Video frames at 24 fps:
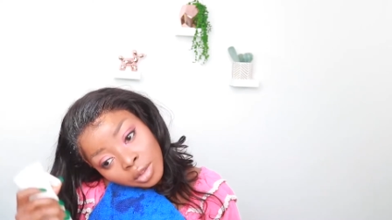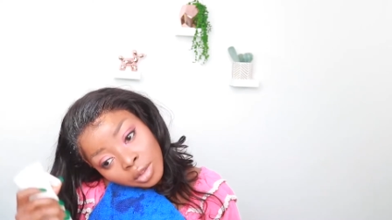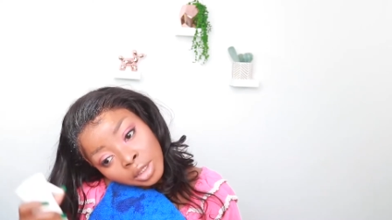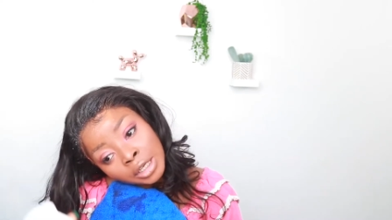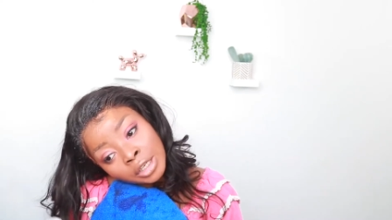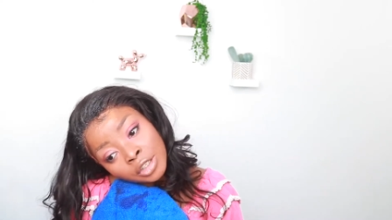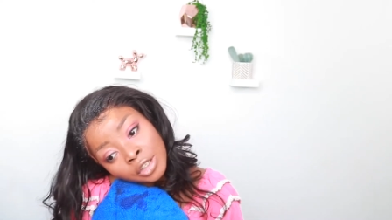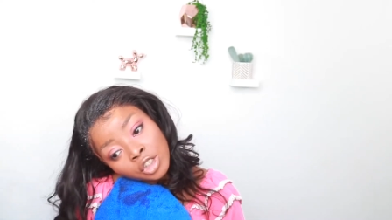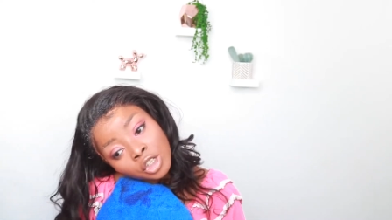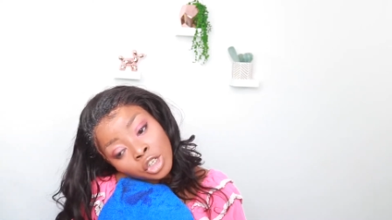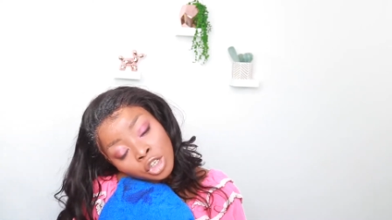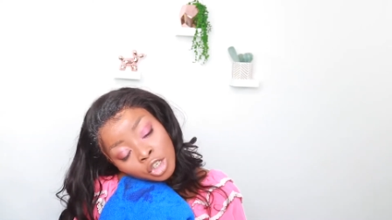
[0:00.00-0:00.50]

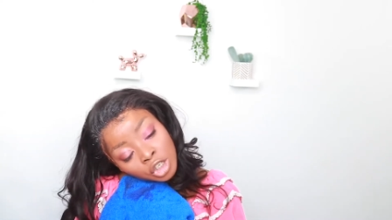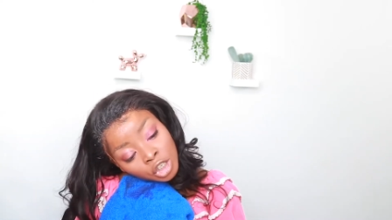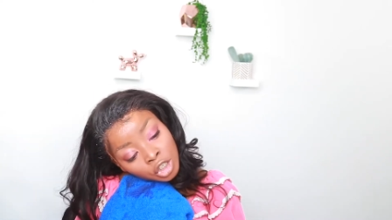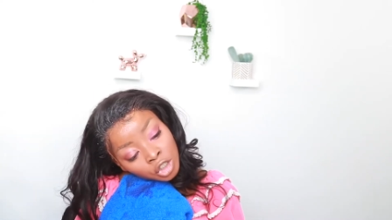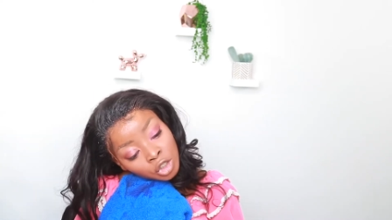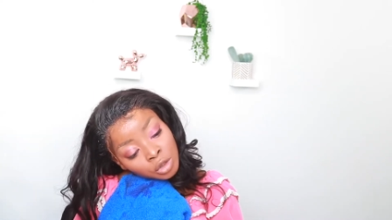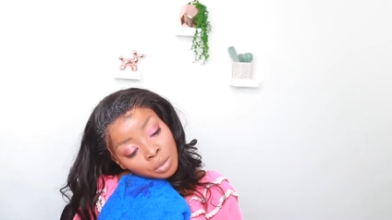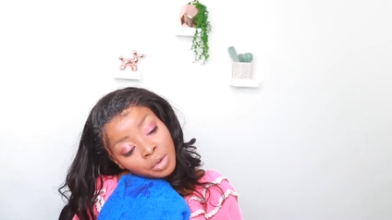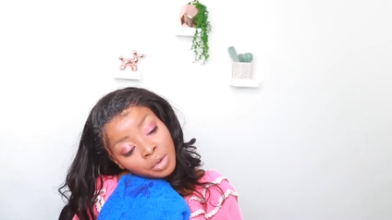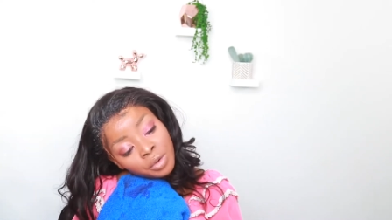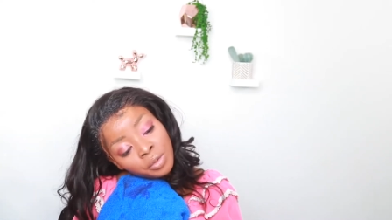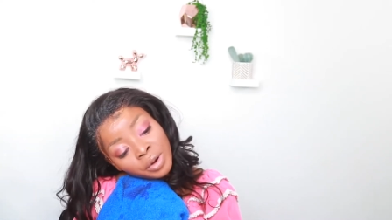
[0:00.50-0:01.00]
So you need
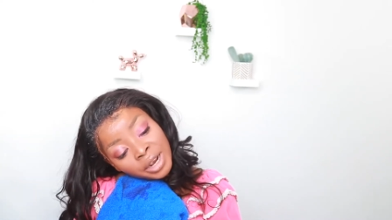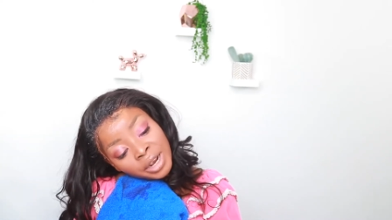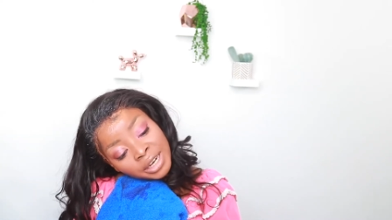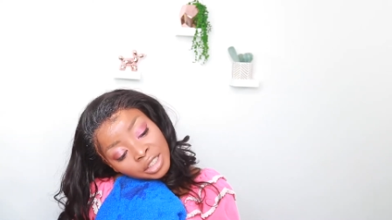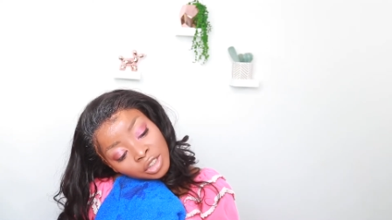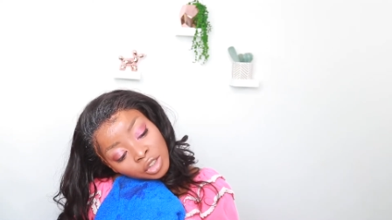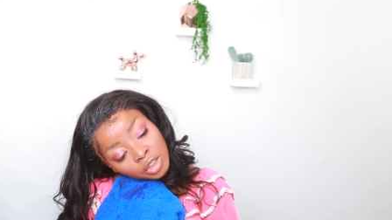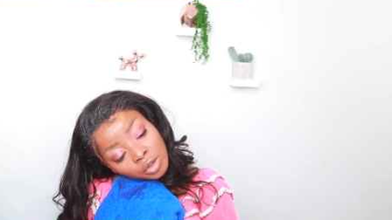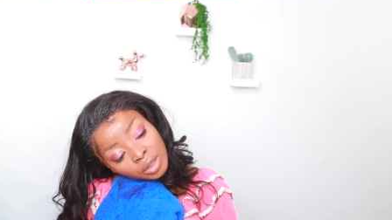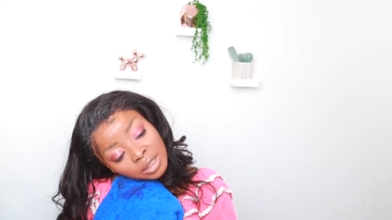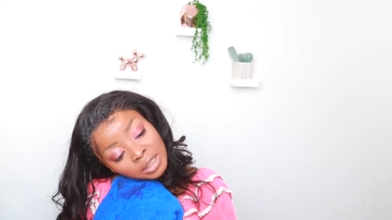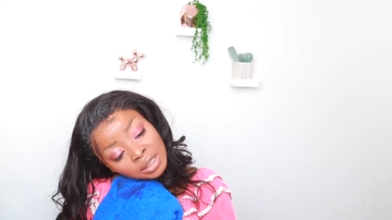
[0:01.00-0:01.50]
to be
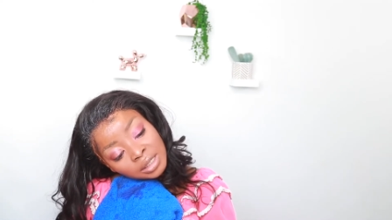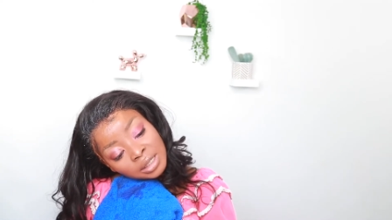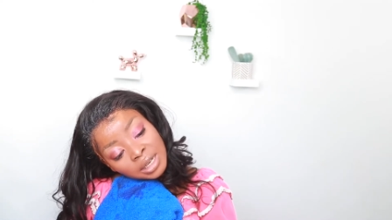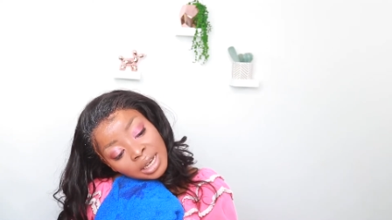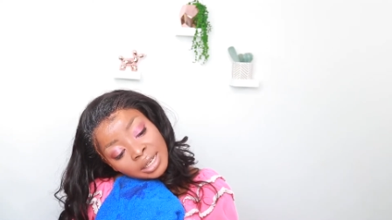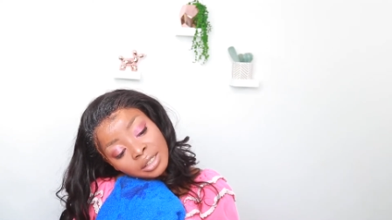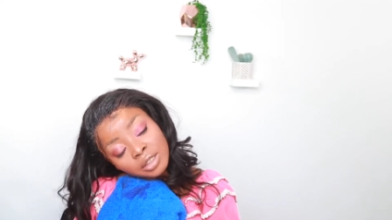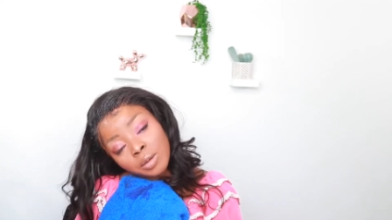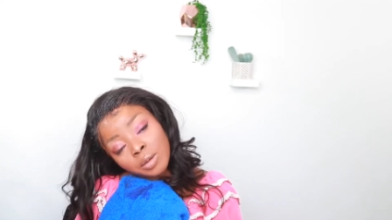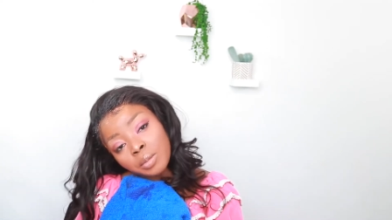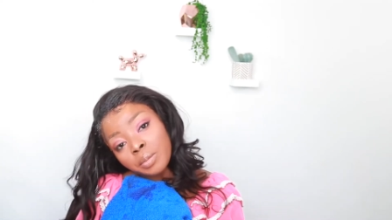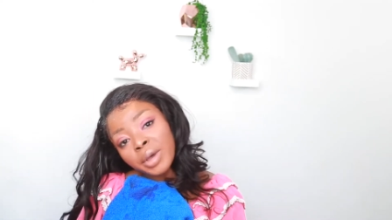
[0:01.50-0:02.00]
ready to
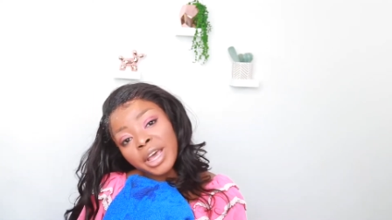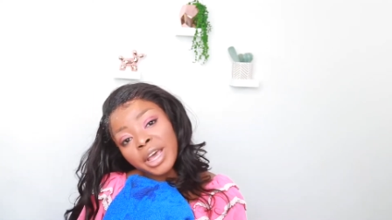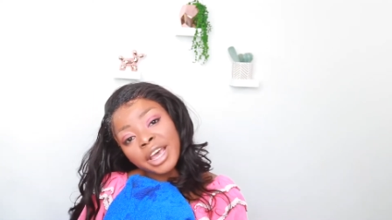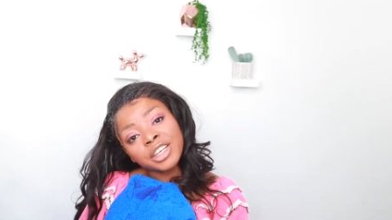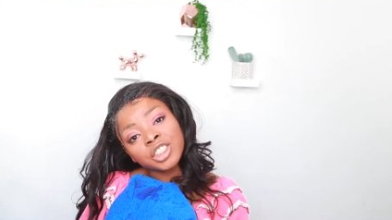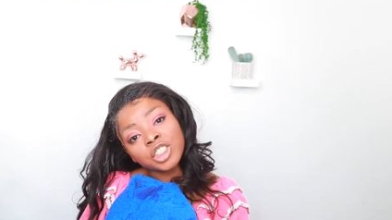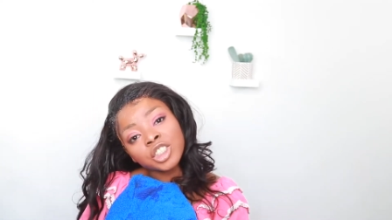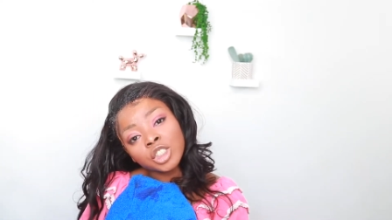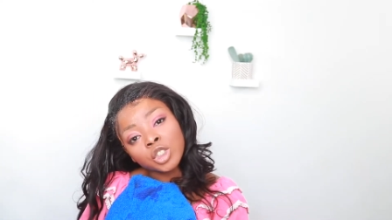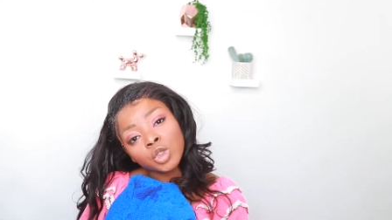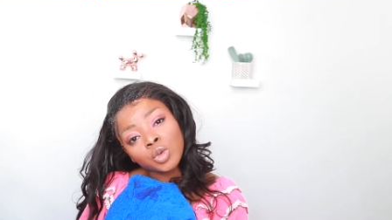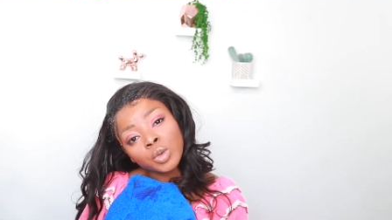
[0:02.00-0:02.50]
exercise some
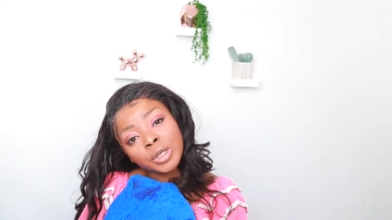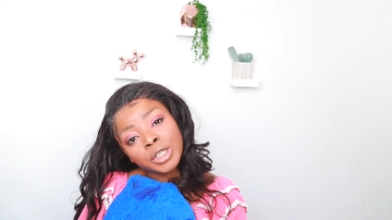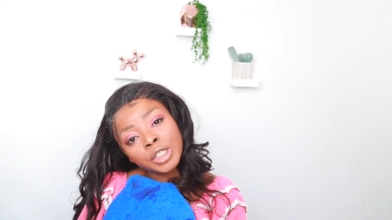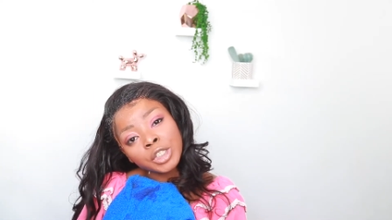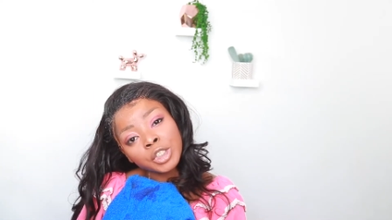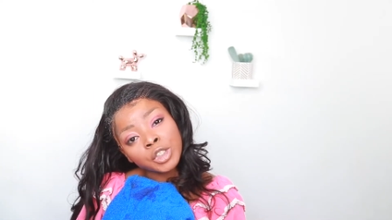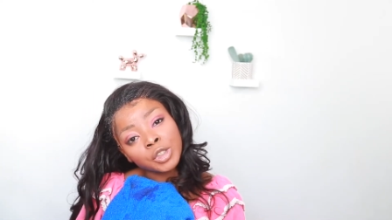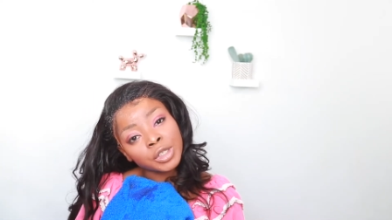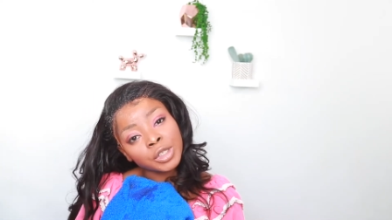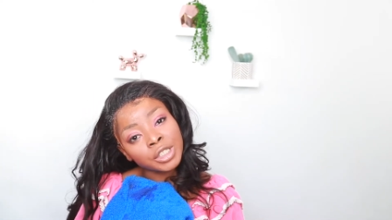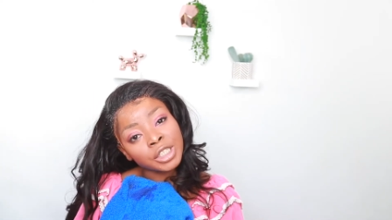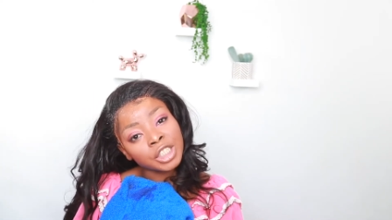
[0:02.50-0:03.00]
patience when you're
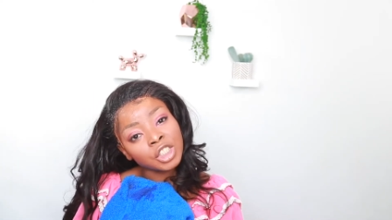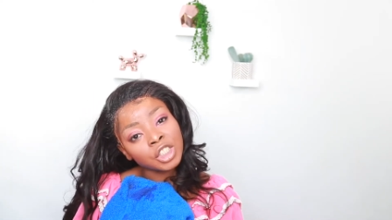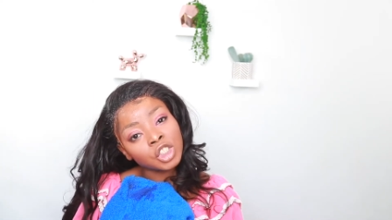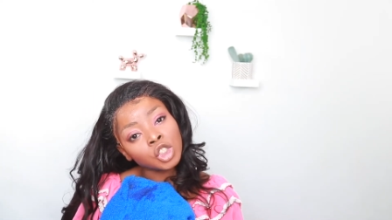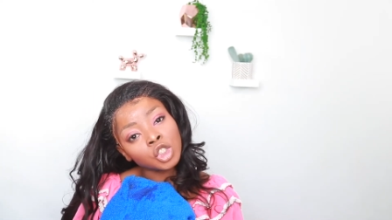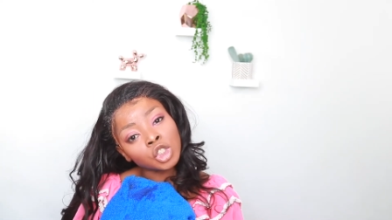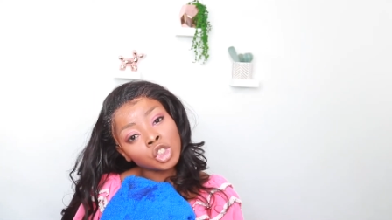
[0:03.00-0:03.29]
doing this.